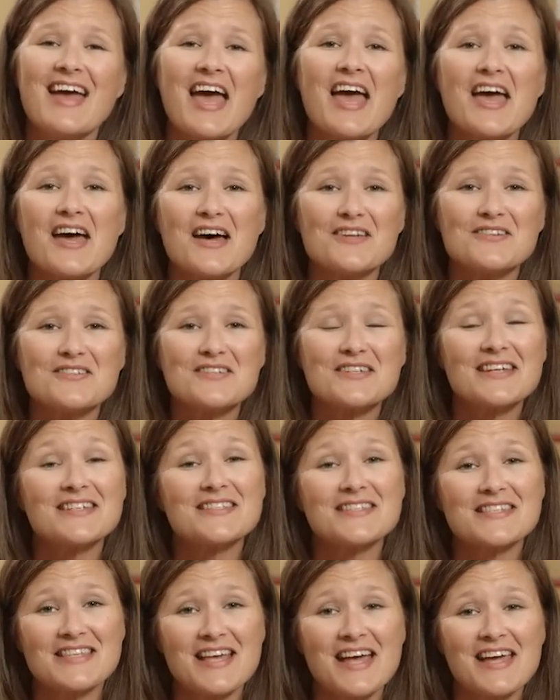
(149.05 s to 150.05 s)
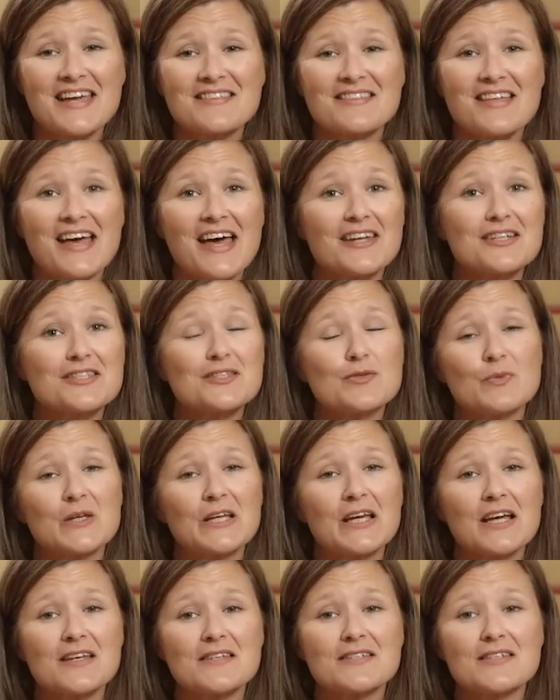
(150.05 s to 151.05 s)
And in saying that, it's
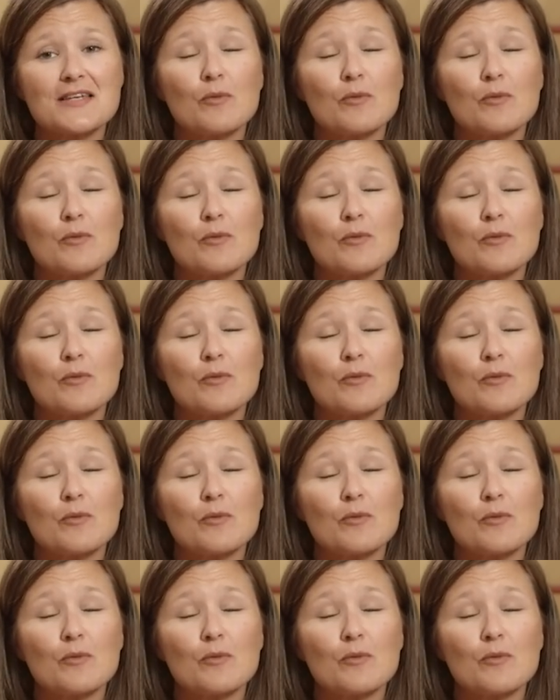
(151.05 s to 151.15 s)
because